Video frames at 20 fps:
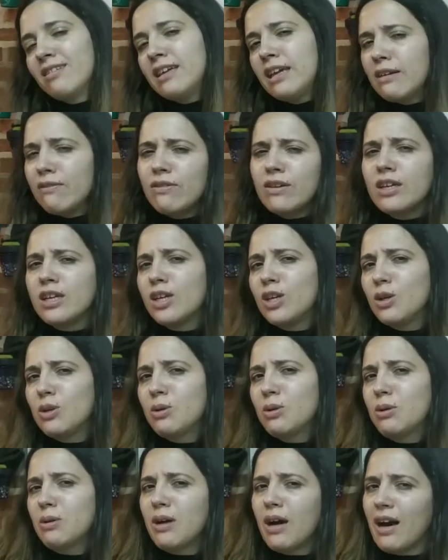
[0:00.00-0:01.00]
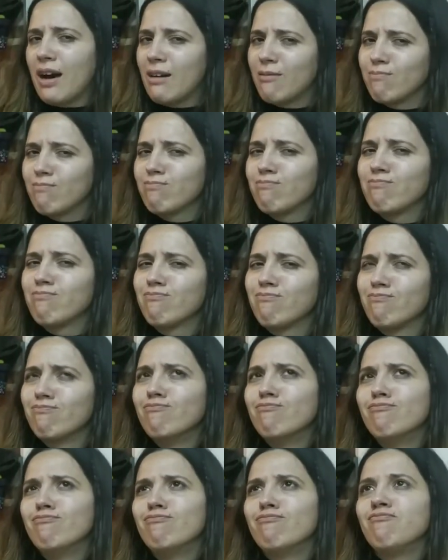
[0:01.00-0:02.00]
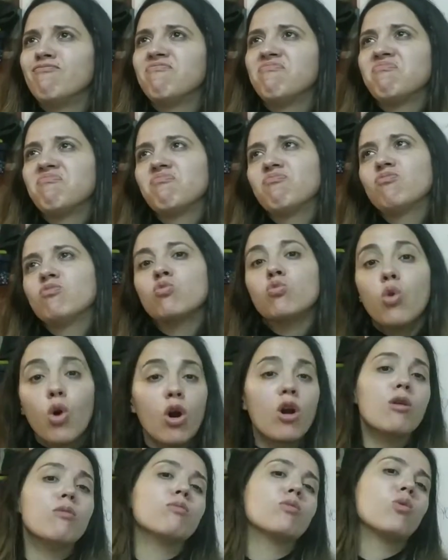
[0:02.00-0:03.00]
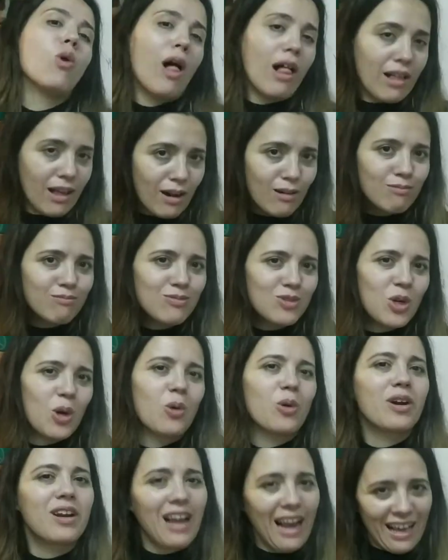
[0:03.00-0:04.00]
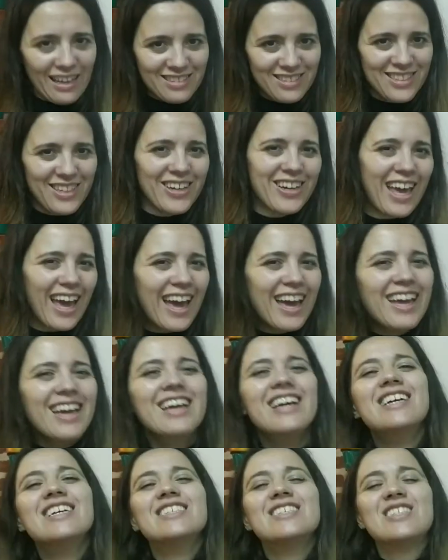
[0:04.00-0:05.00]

giving you a mm, warm welcome to our class, okay?